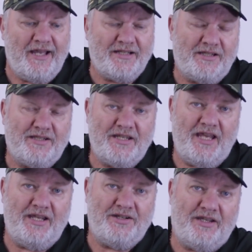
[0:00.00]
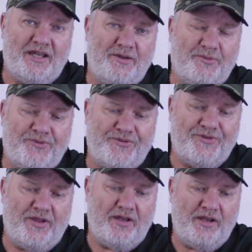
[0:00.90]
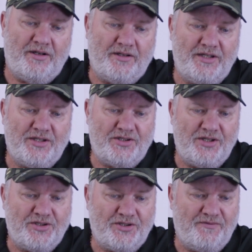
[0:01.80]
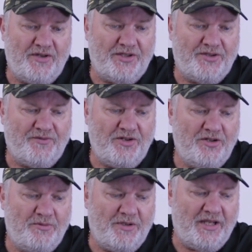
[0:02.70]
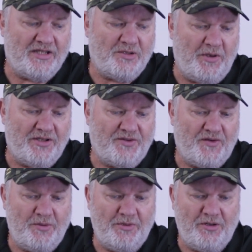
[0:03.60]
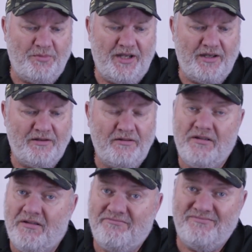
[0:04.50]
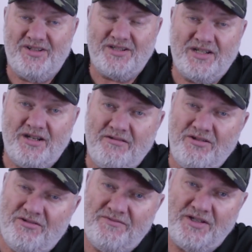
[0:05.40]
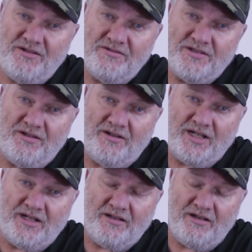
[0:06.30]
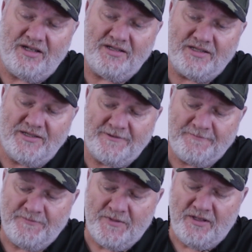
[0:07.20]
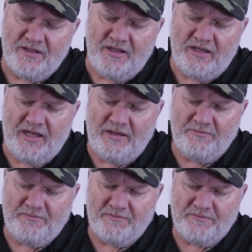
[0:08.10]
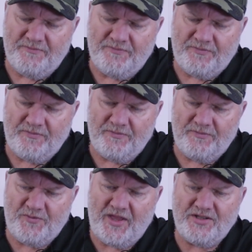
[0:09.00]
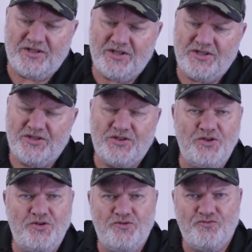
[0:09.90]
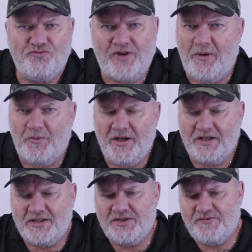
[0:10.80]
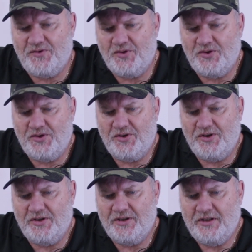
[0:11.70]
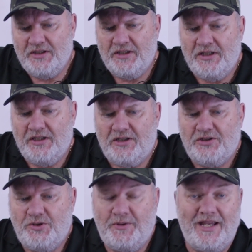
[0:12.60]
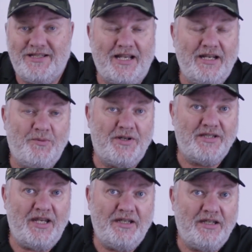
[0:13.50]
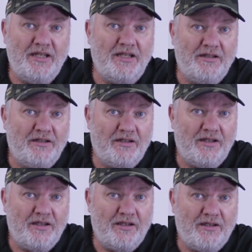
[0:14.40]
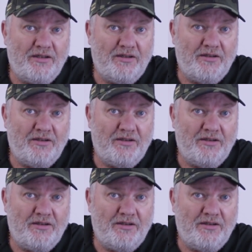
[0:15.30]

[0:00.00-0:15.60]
As I said, outside, this does divide the room. It splits the room a little bit. I'd like to know your views on it, guys. Thanks to Ratworks for doing it exactly what it said in the